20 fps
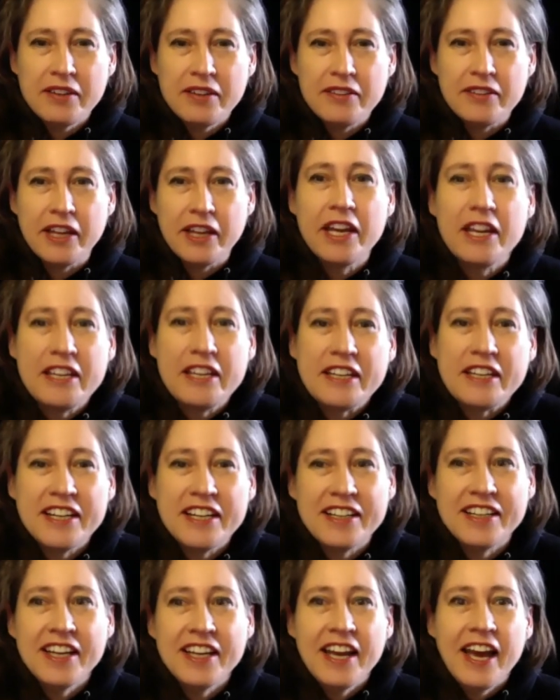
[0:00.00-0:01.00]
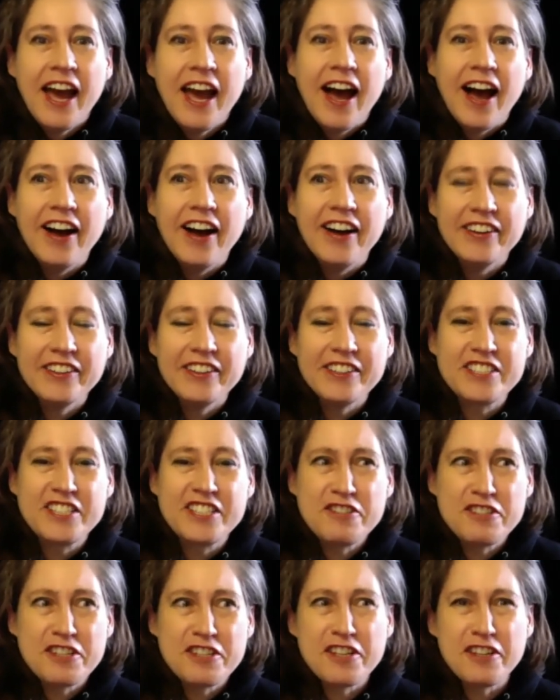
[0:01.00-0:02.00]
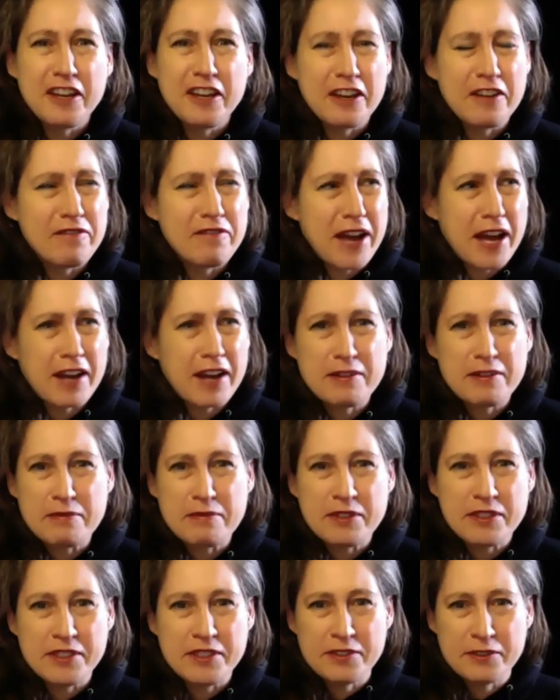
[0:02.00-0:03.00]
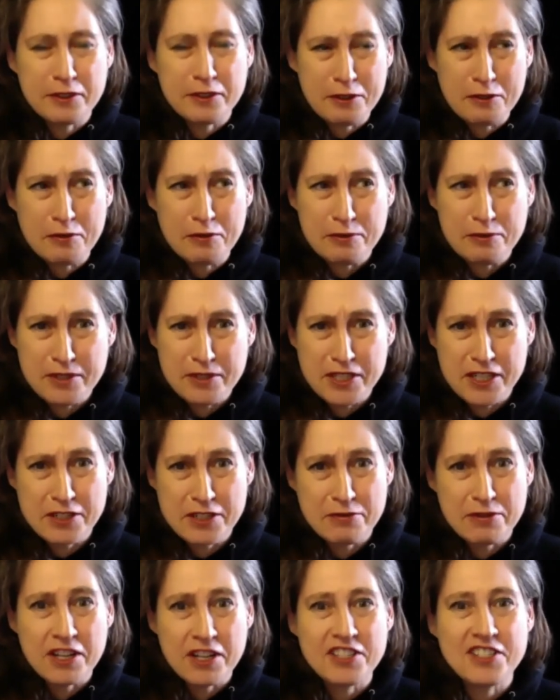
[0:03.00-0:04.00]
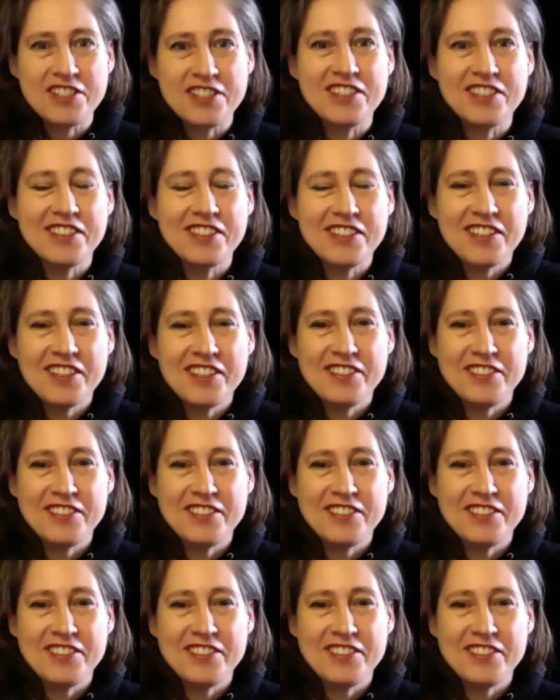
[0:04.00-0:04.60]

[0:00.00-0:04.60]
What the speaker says: Like, it's usually like a vacuum cleaner or dishwasher.